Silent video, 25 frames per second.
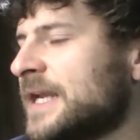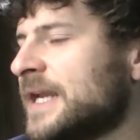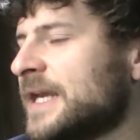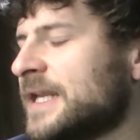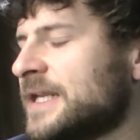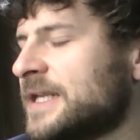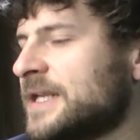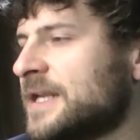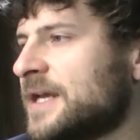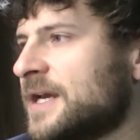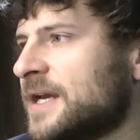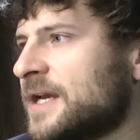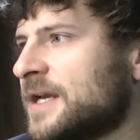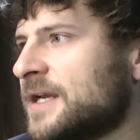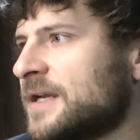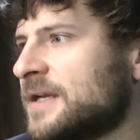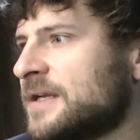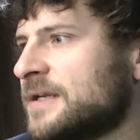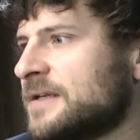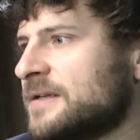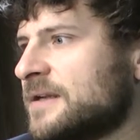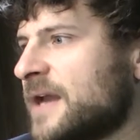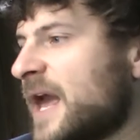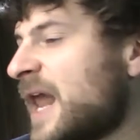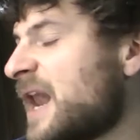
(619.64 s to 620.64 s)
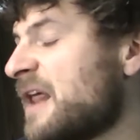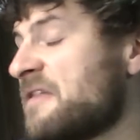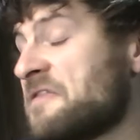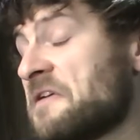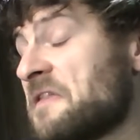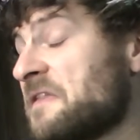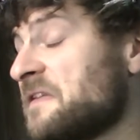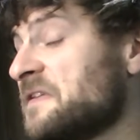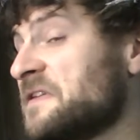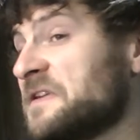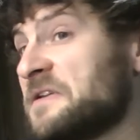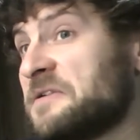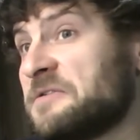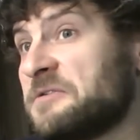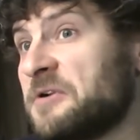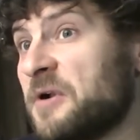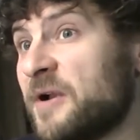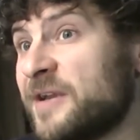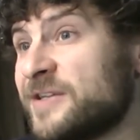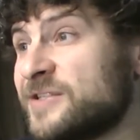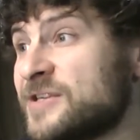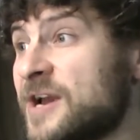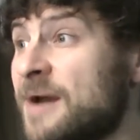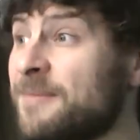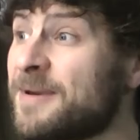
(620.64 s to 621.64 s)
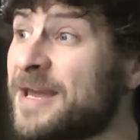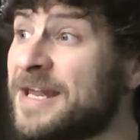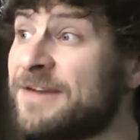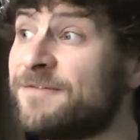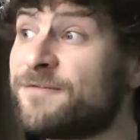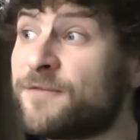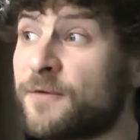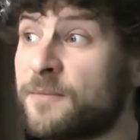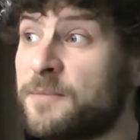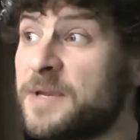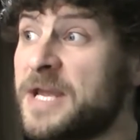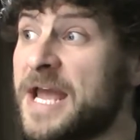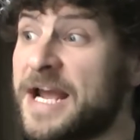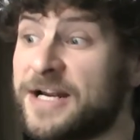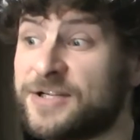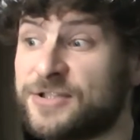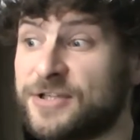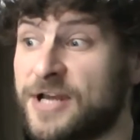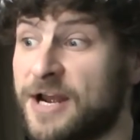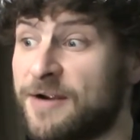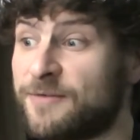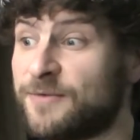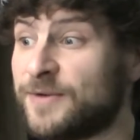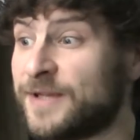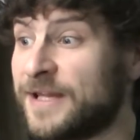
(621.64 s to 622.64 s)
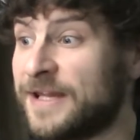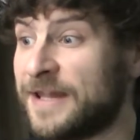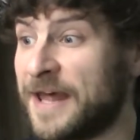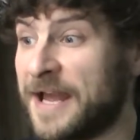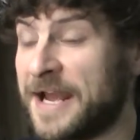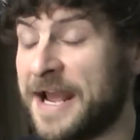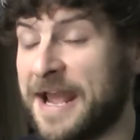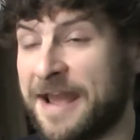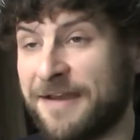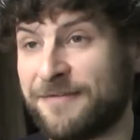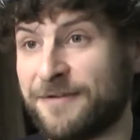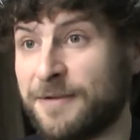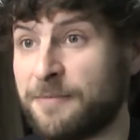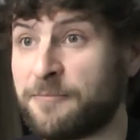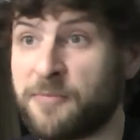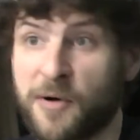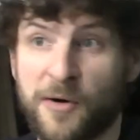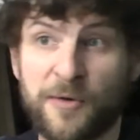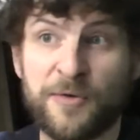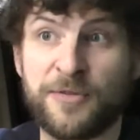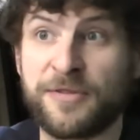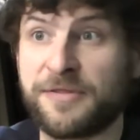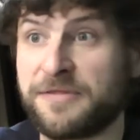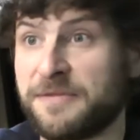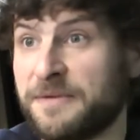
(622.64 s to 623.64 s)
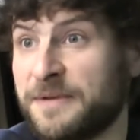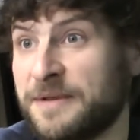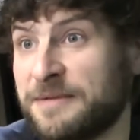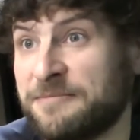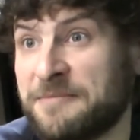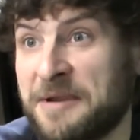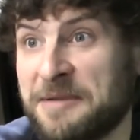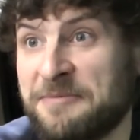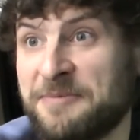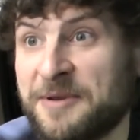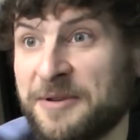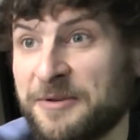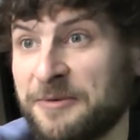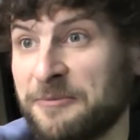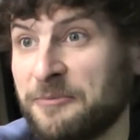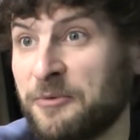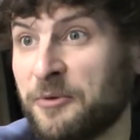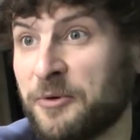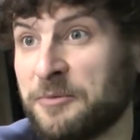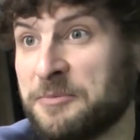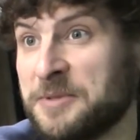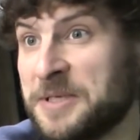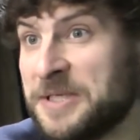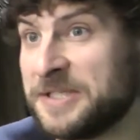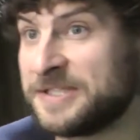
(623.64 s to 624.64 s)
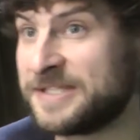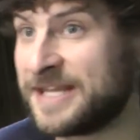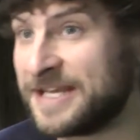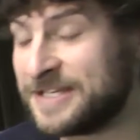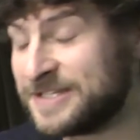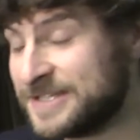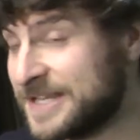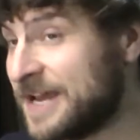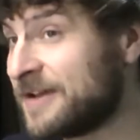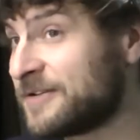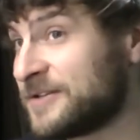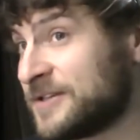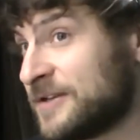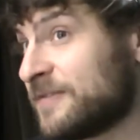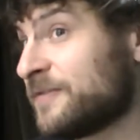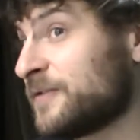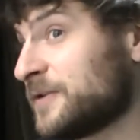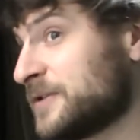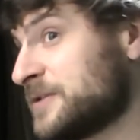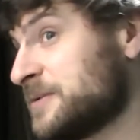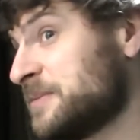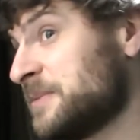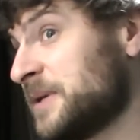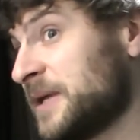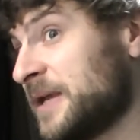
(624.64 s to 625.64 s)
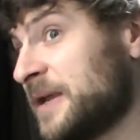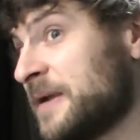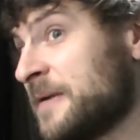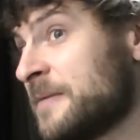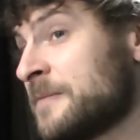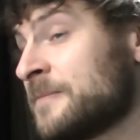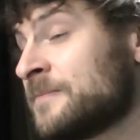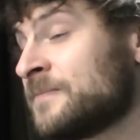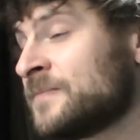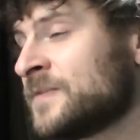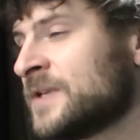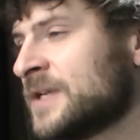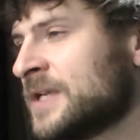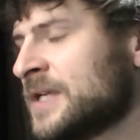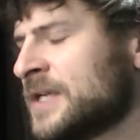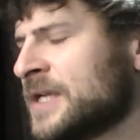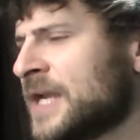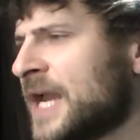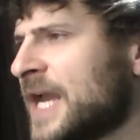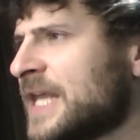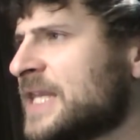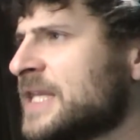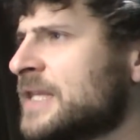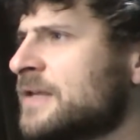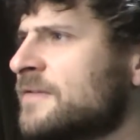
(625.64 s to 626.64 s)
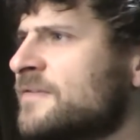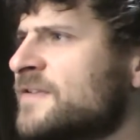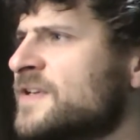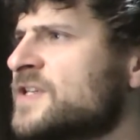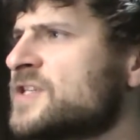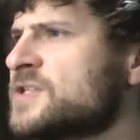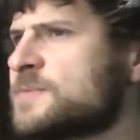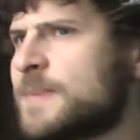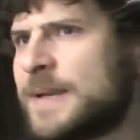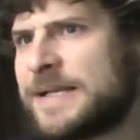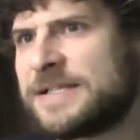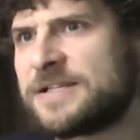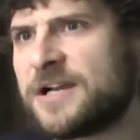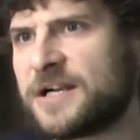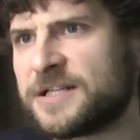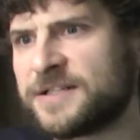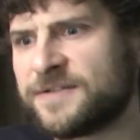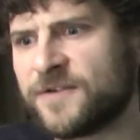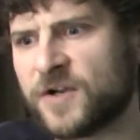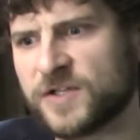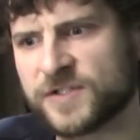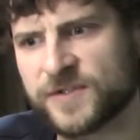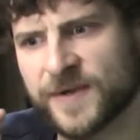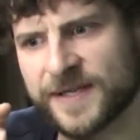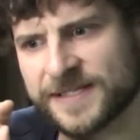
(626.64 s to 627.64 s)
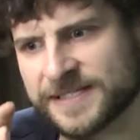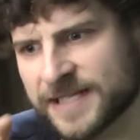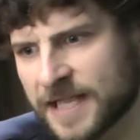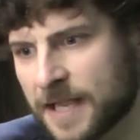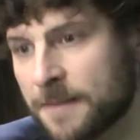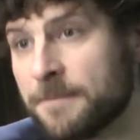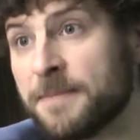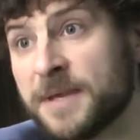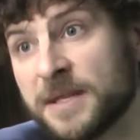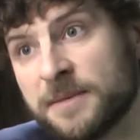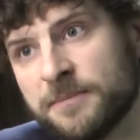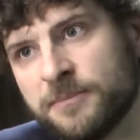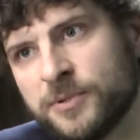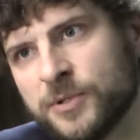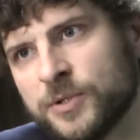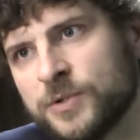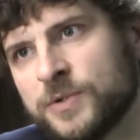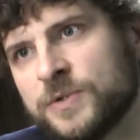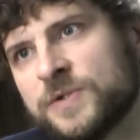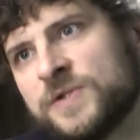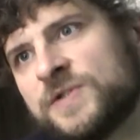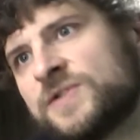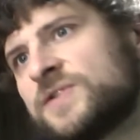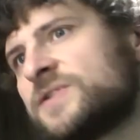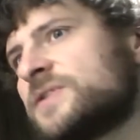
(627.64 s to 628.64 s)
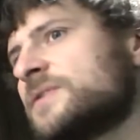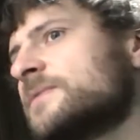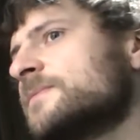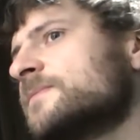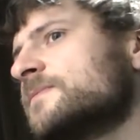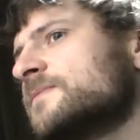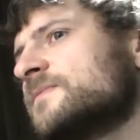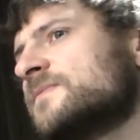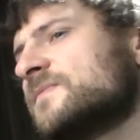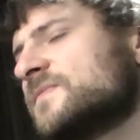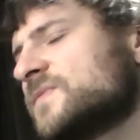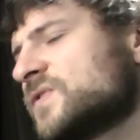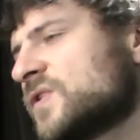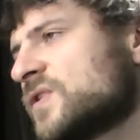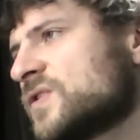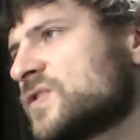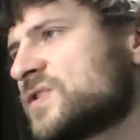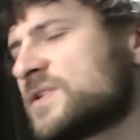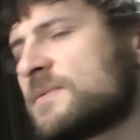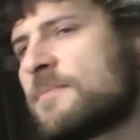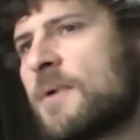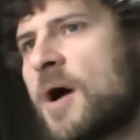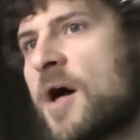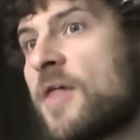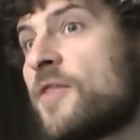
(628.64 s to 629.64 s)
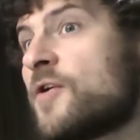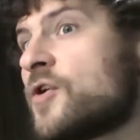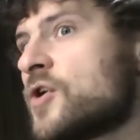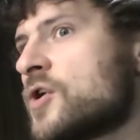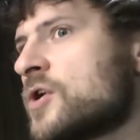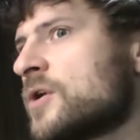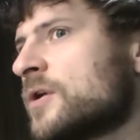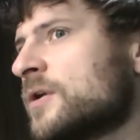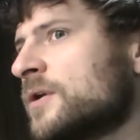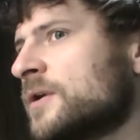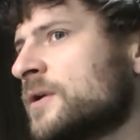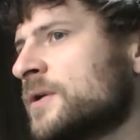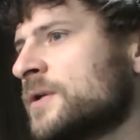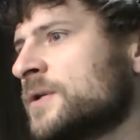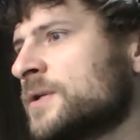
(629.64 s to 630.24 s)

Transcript: and uh, and I thought they did a great job. And for me, actually, I really like having both in my pedal board because they sound different to me. And the vintage bass octave also has like a mid boost, so there's some other,